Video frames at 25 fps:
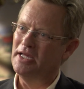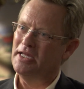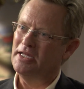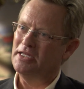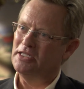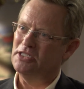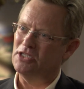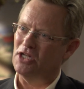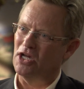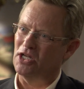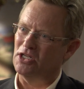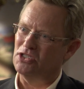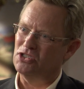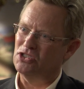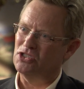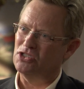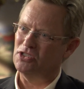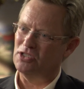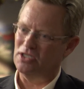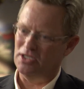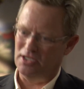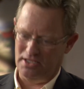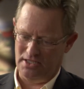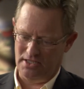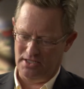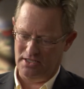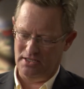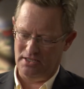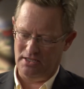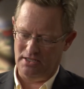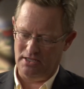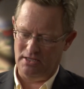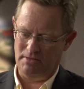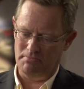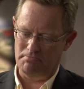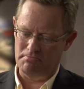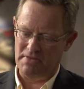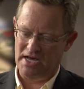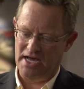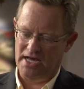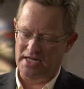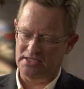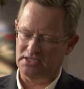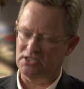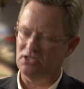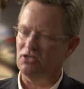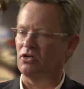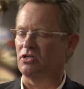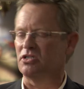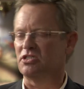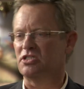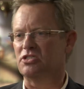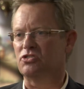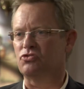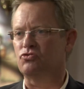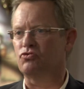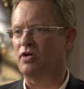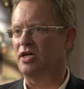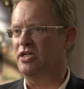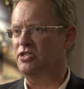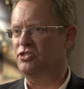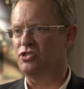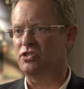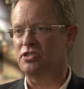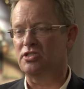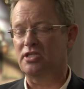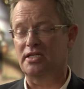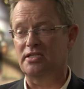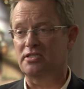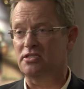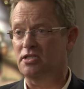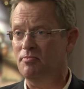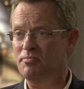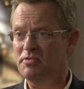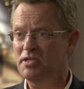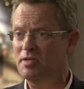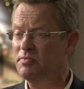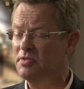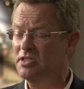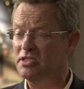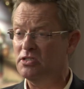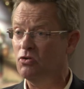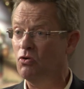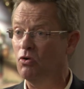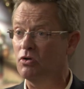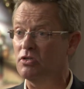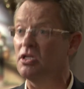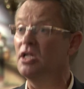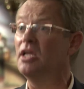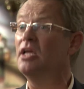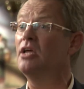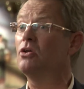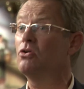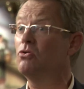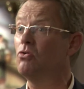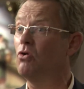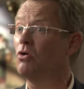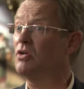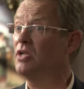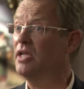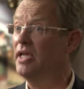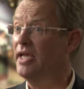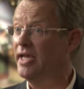such mass concentrations, and sometimes it's called